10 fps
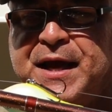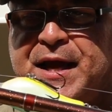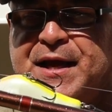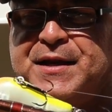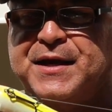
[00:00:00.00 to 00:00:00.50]

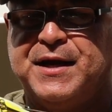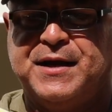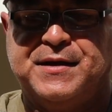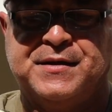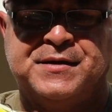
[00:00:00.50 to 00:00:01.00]
and
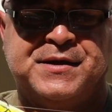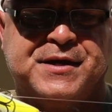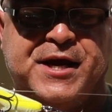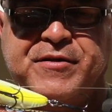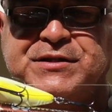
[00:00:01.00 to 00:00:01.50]

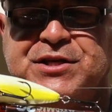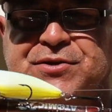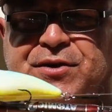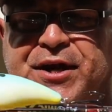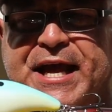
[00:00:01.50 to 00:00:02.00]
guarantee
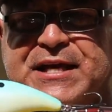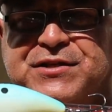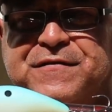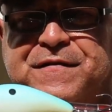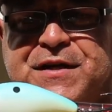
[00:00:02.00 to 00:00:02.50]
you're gonna catch
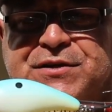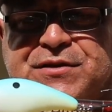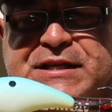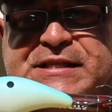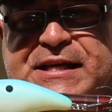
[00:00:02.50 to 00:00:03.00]
some fish
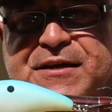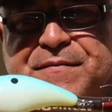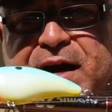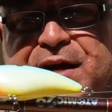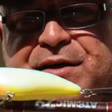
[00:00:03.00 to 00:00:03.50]
on this setup right